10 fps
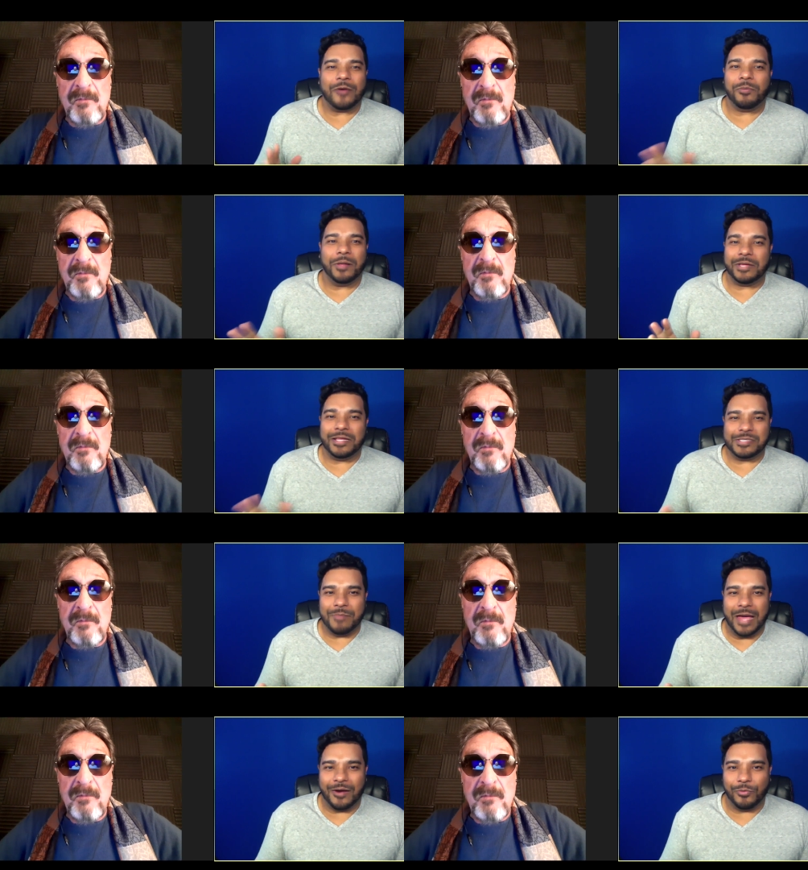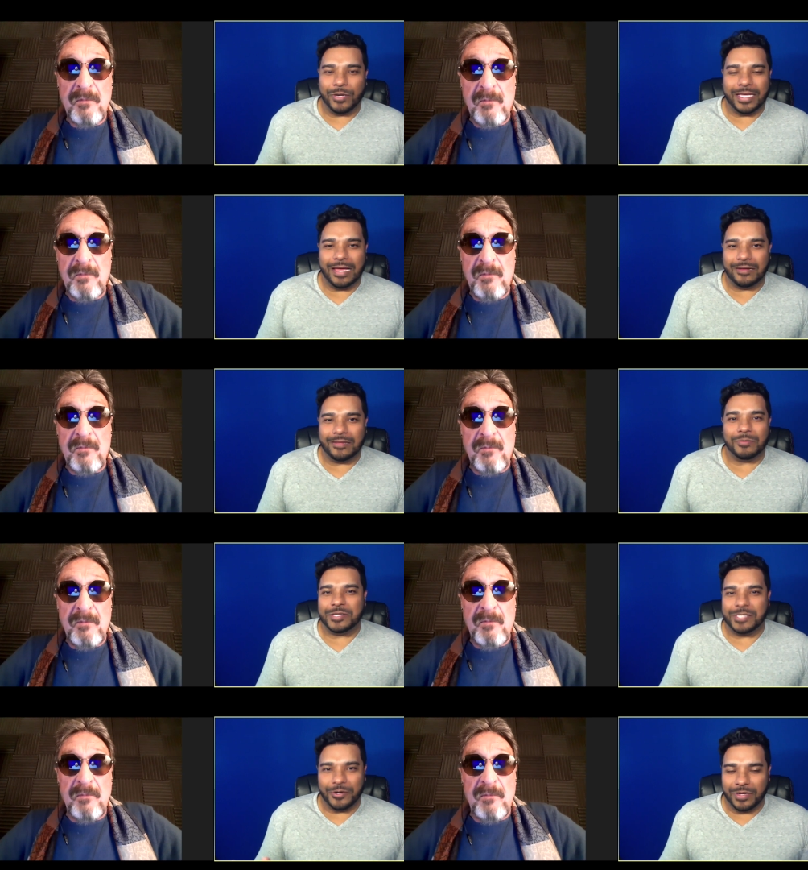Speaker 1: Republican, doesn't matter what candidate,
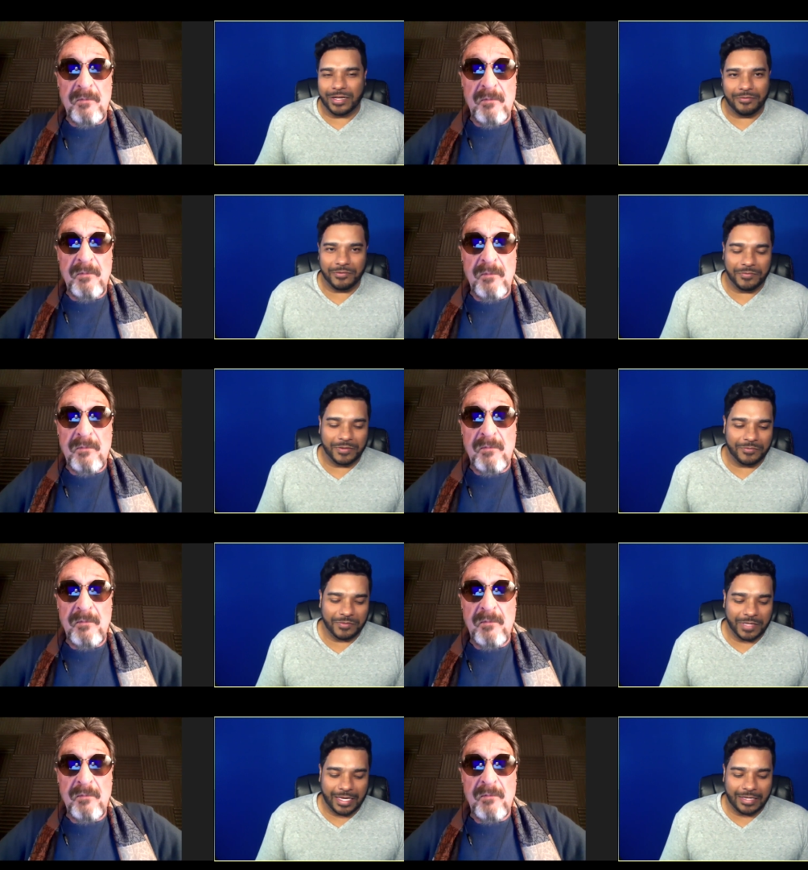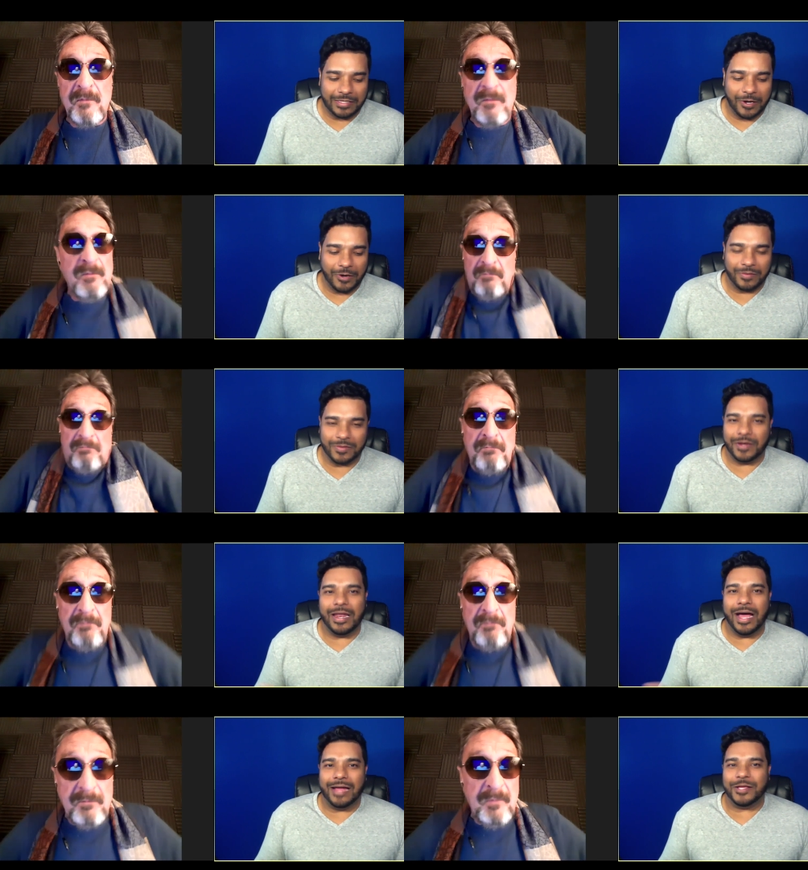libertarian, if, you, if they get in there, they're
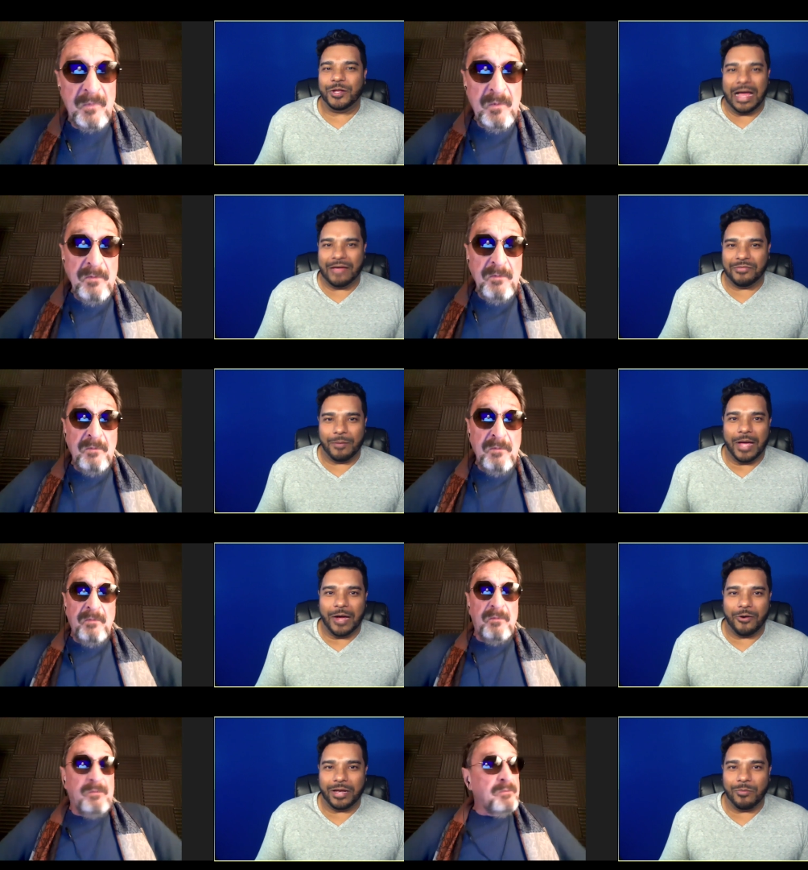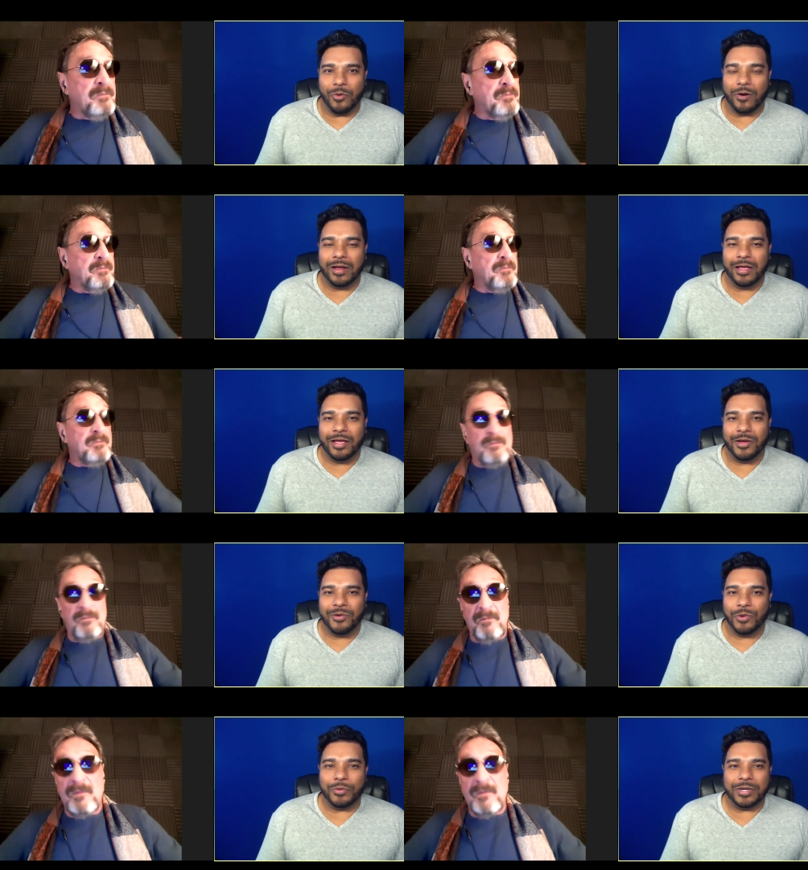not, they don't have that power anymore.
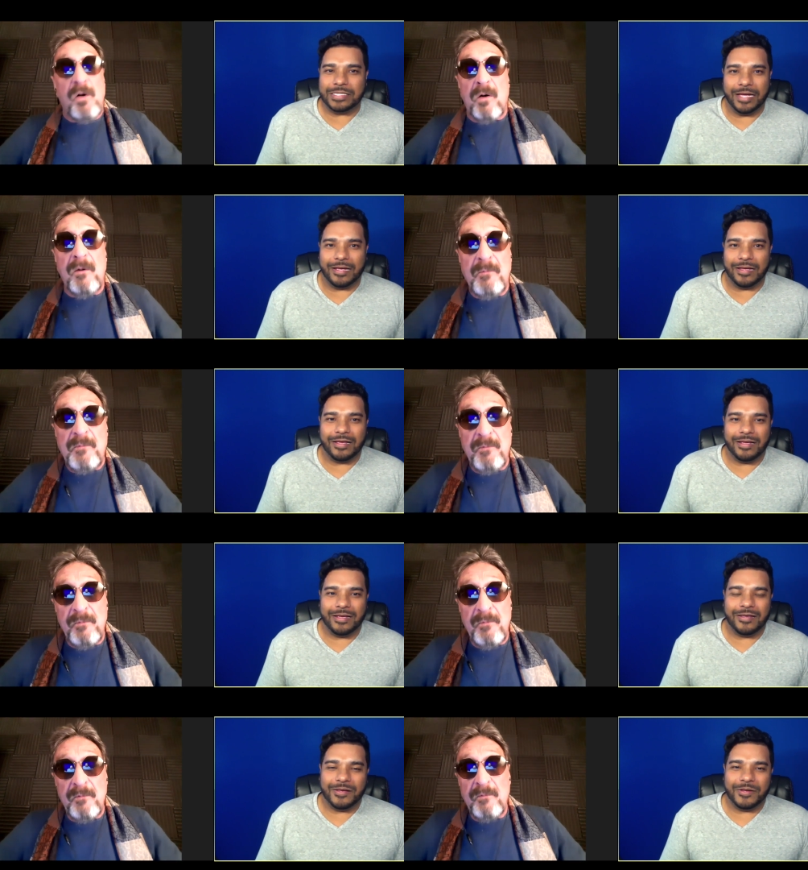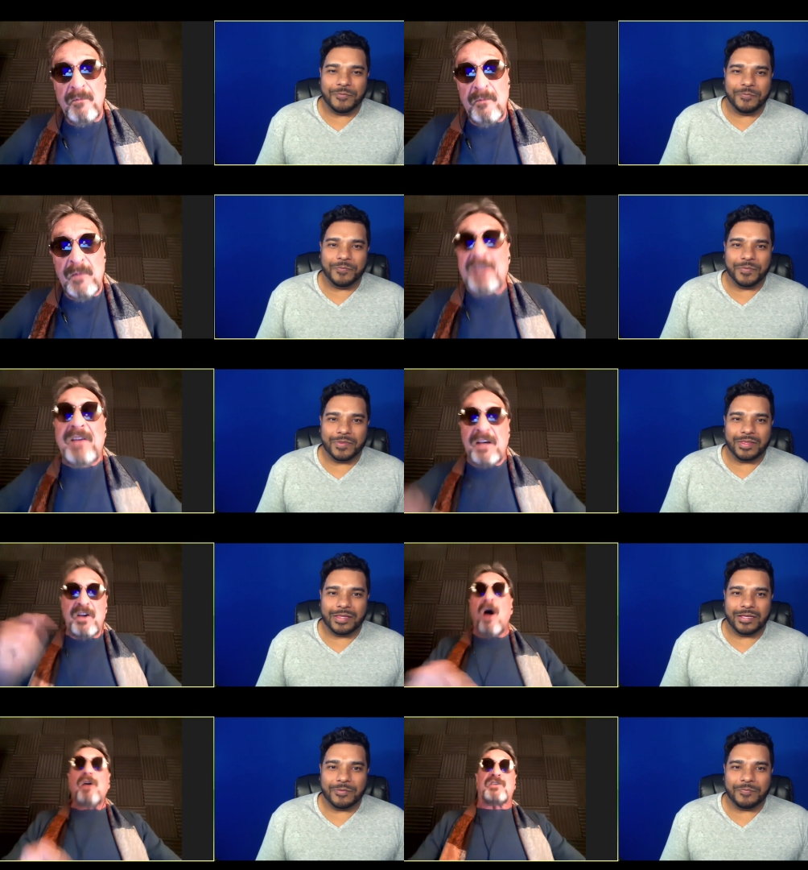What would it
Speaker 2: take? No. It
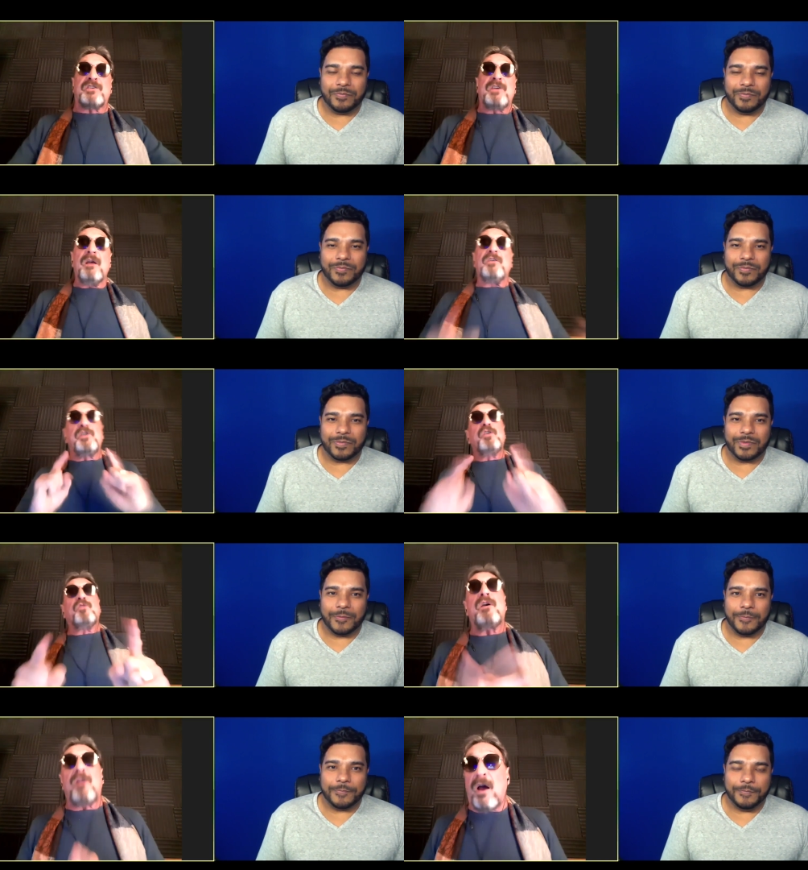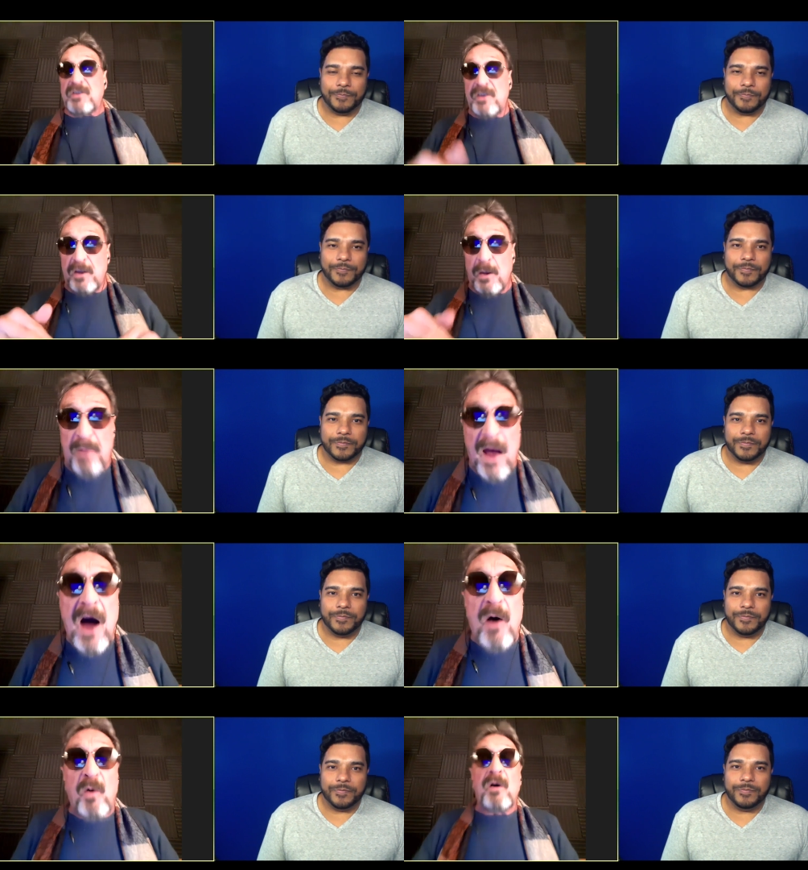takes us. Do you realize that the
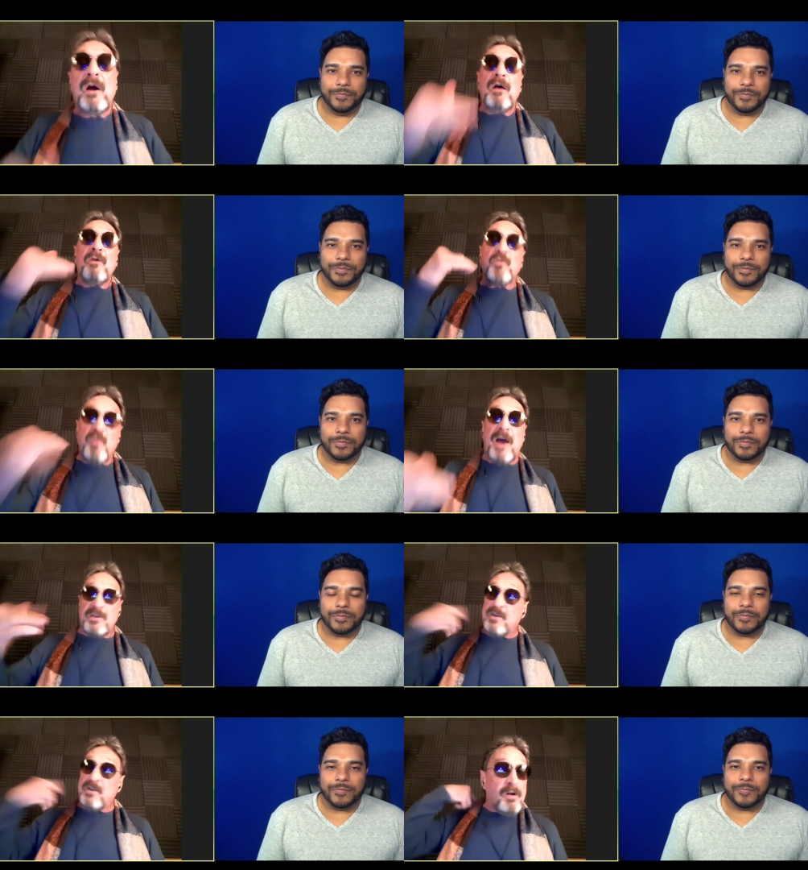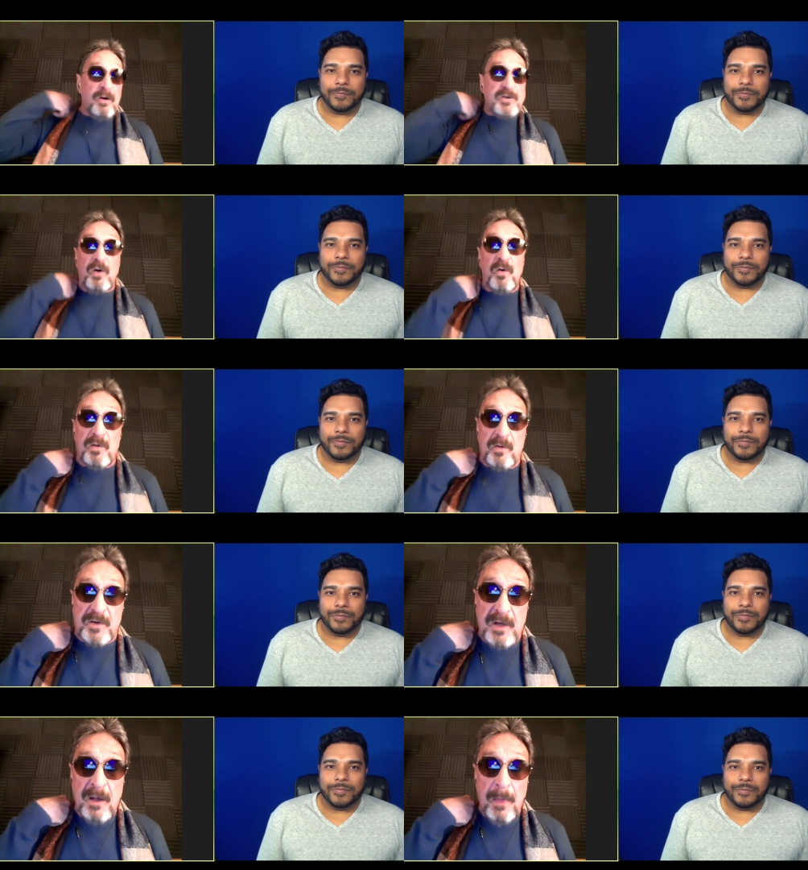power rests on our shoulders?